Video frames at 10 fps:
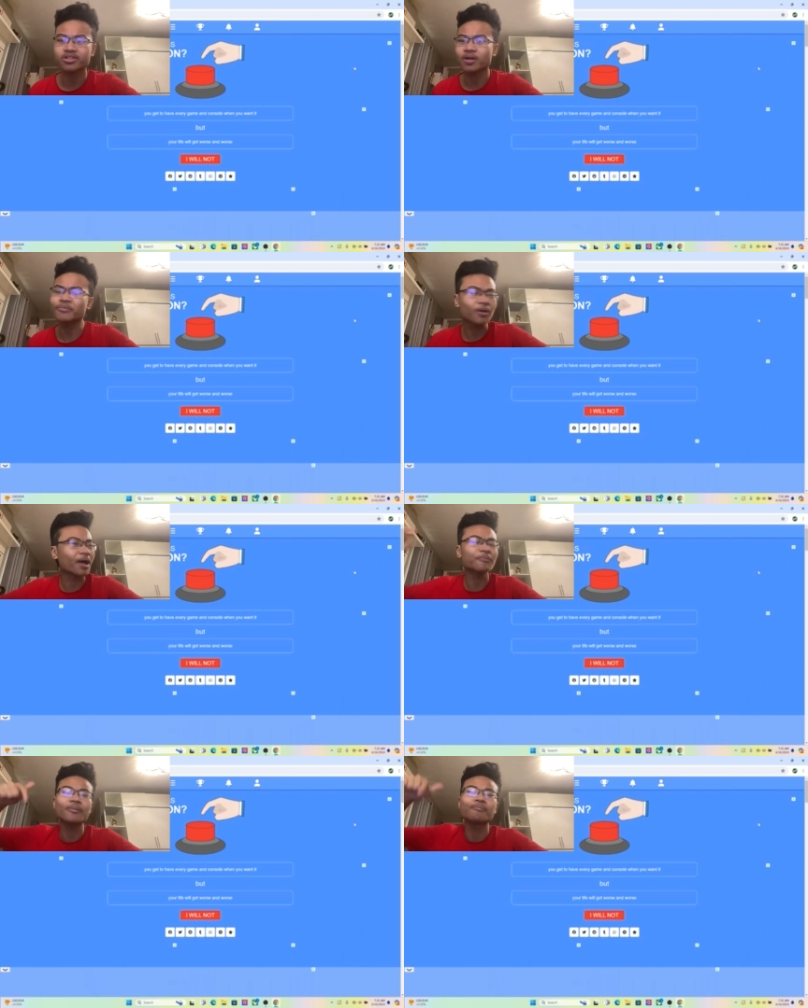I'm the
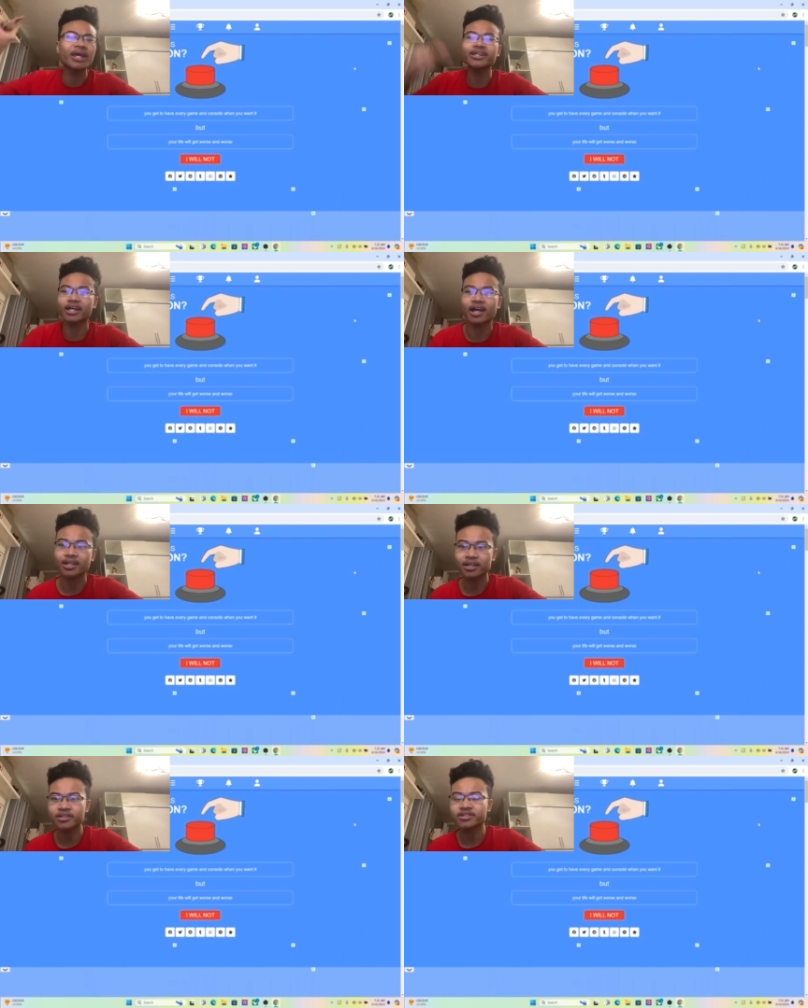I'm the main guy.
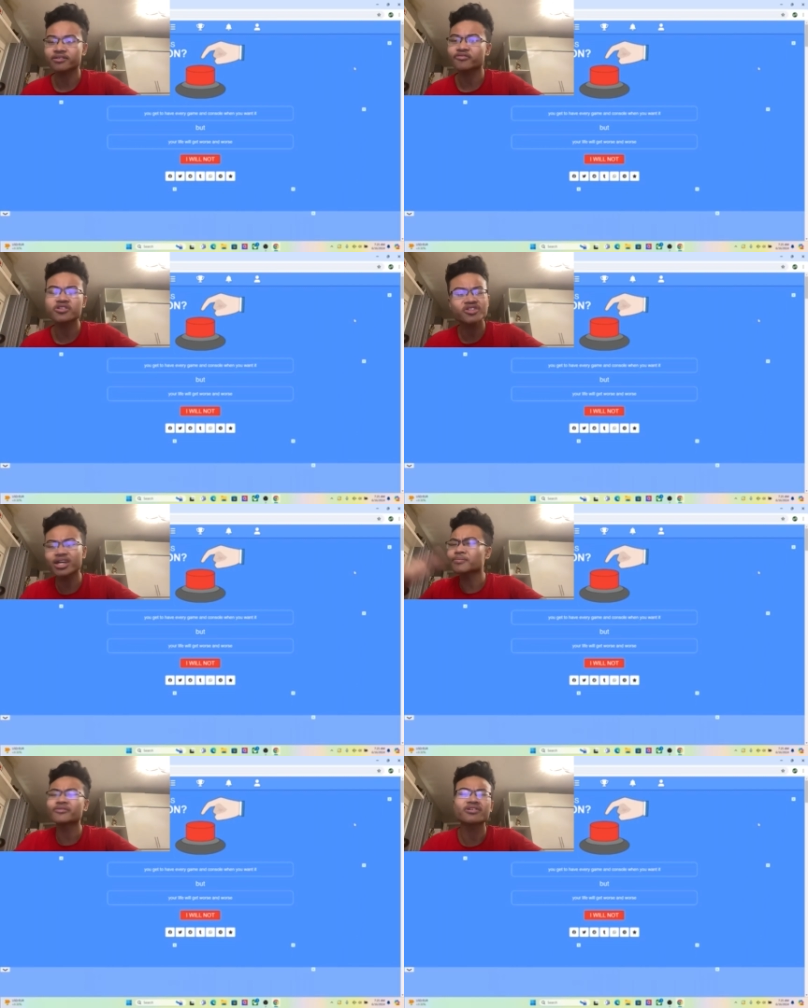Like literally first
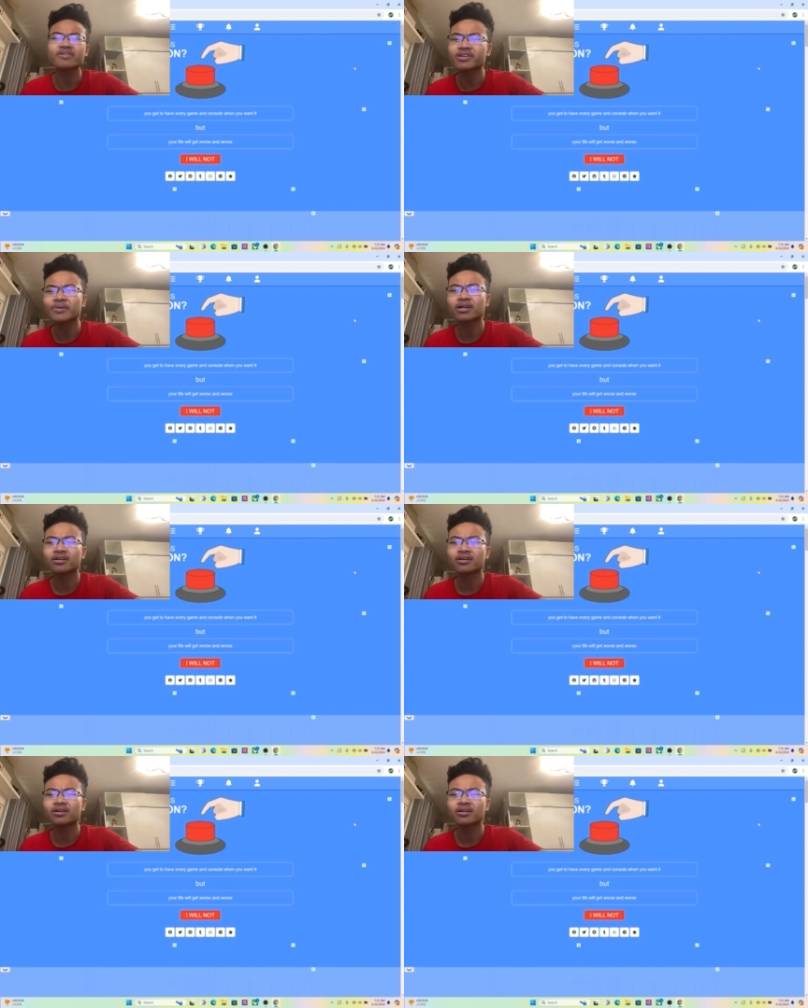segment for anything.